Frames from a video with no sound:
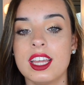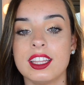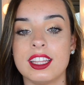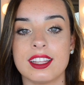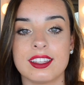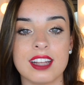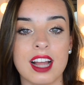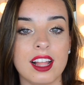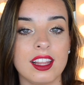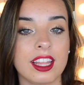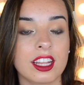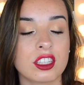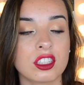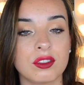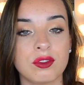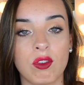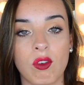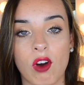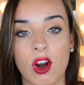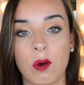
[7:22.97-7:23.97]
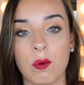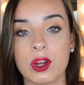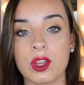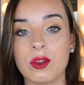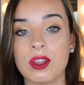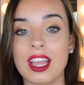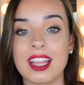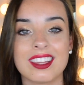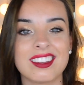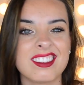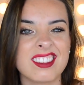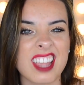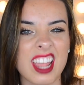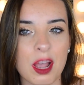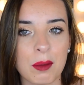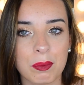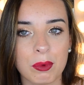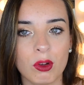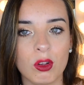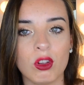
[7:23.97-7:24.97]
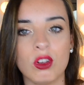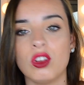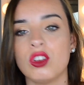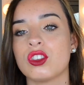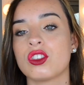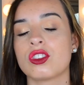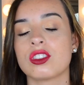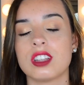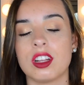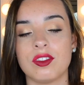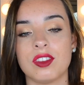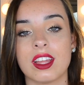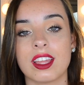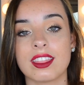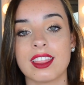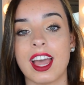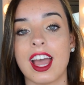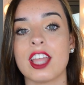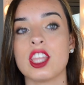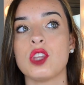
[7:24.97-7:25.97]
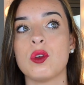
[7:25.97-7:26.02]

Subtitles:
It's not like Sephora where you get samples or stuff like that.